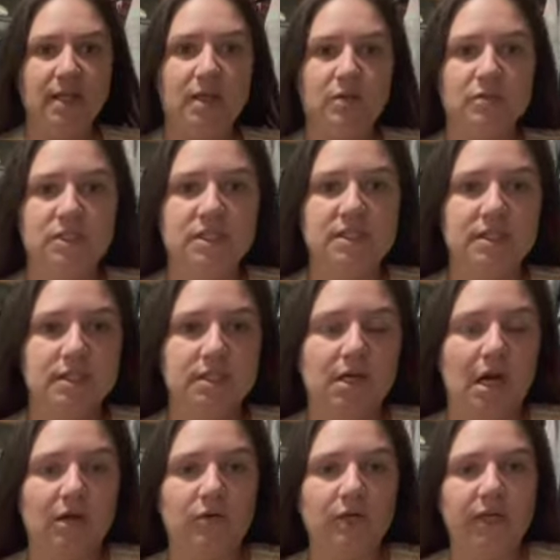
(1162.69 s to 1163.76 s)
which is a little
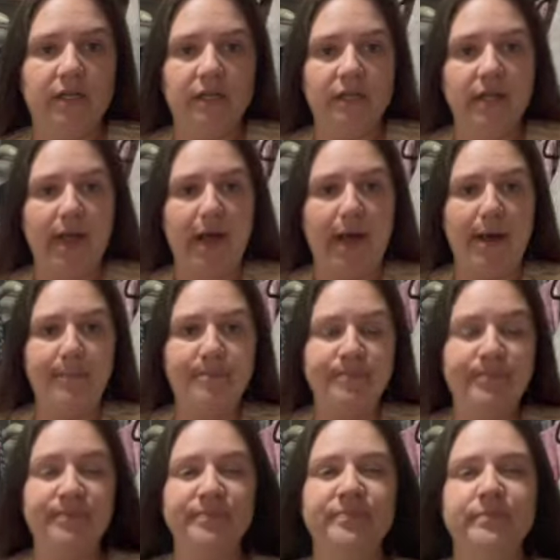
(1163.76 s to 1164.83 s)
awkward. What
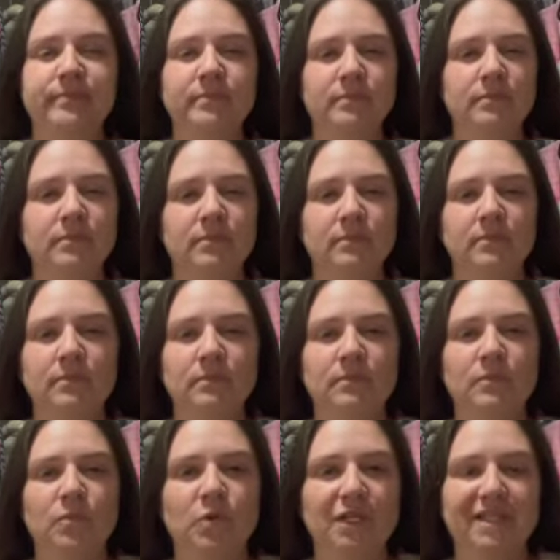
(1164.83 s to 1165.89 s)

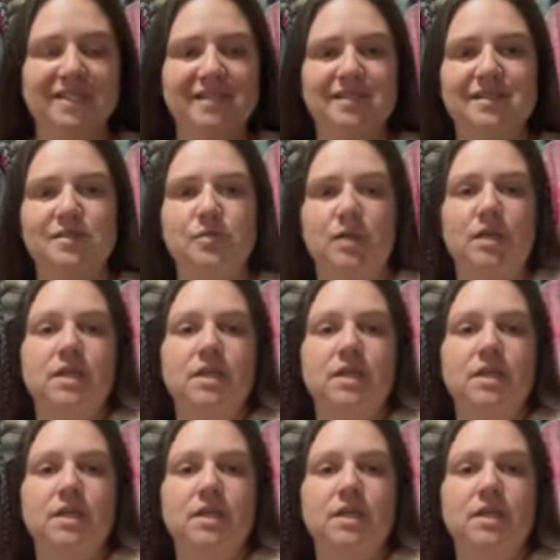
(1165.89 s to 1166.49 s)
is this one?